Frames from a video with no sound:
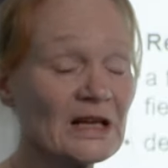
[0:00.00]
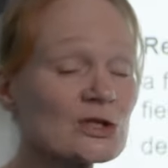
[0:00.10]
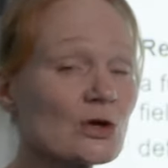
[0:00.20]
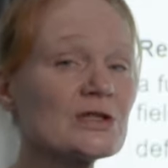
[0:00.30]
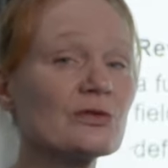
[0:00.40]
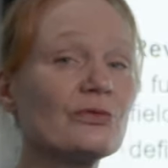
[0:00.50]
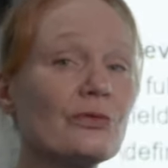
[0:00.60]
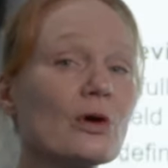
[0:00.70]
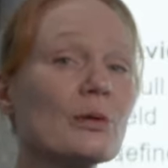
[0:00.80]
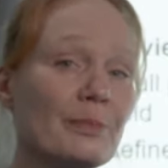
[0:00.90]
So it's a
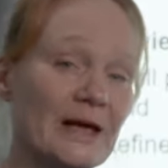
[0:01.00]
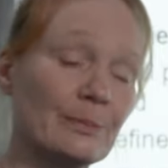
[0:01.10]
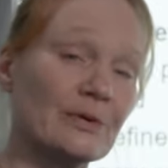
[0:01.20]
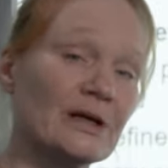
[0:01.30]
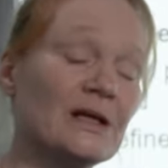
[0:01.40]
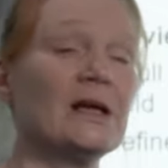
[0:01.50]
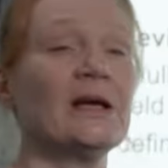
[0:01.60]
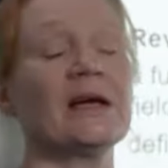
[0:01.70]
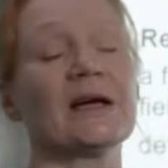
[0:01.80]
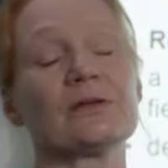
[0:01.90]
full paper,
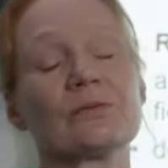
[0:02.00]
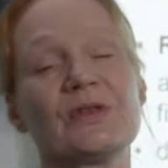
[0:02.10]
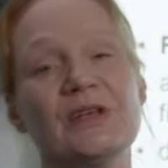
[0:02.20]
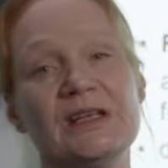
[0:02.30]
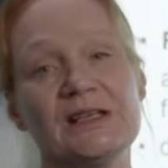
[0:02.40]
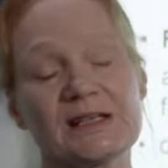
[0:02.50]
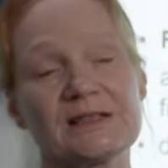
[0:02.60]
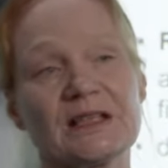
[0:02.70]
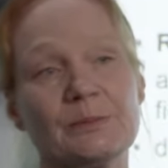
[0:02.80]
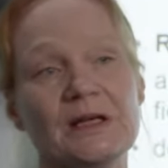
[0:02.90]
and with
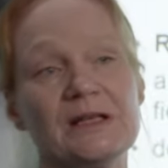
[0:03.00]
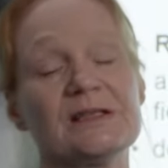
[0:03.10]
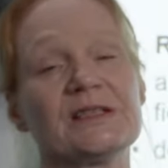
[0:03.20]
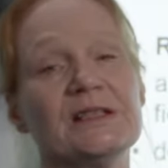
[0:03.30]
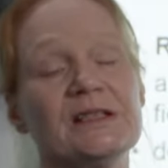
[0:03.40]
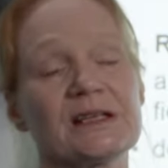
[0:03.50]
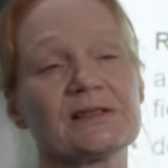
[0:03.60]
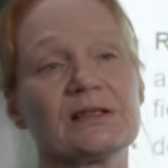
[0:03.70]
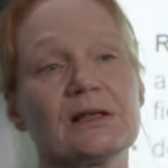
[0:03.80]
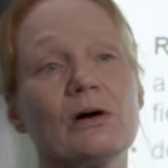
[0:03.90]
index, I mean it's
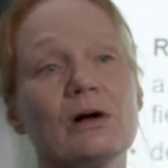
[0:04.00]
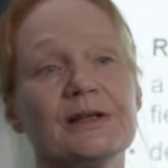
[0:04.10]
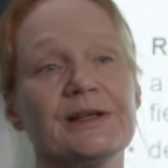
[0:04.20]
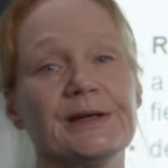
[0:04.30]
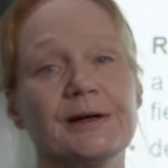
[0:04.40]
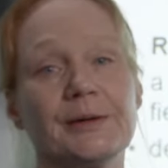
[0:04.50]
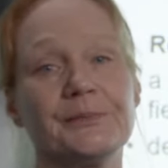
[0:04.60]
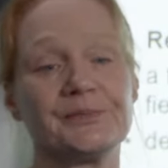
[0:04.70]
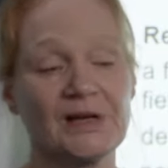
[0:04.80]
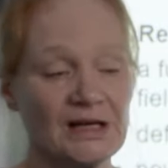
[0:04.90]
indexed in all
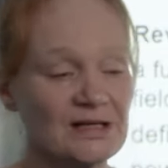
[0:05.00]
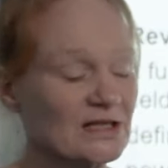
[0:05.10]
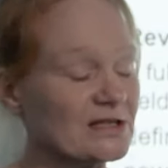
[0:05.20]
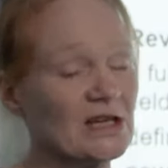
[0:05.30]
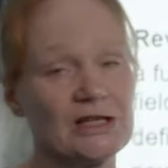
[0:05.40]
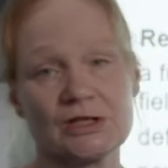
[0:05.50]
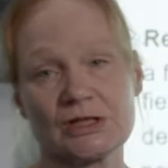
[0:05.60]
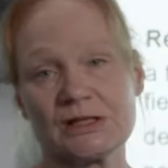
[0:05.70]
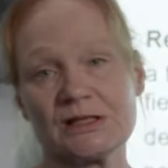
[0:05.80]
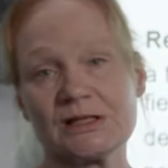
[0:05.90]
the
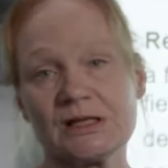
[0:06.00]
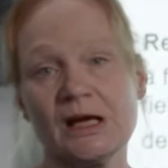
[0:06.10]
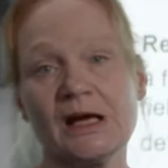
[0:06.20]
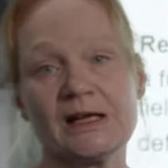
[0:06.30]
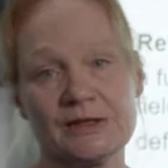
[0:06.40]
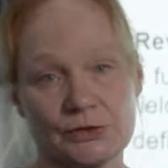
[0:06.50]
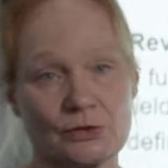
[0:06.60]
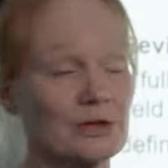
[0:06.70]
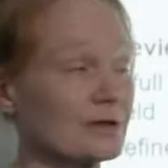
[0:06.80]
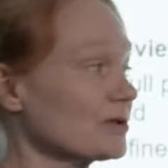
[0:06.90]
citations and
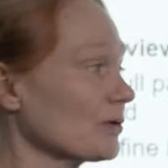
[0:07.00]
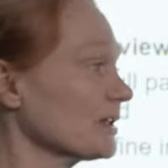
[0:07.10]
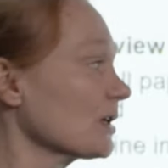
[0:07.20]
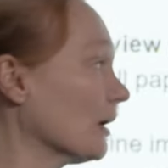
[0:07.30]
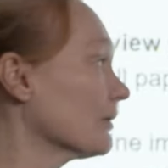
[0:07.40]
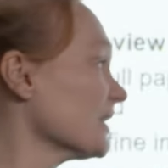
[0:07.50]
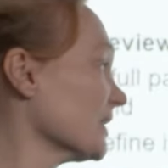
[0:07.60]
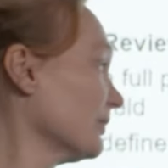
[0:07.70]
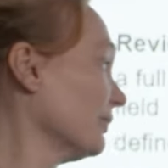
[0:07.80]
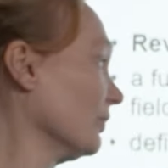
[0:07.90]
so on. So it counts
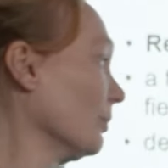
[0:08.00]
as a full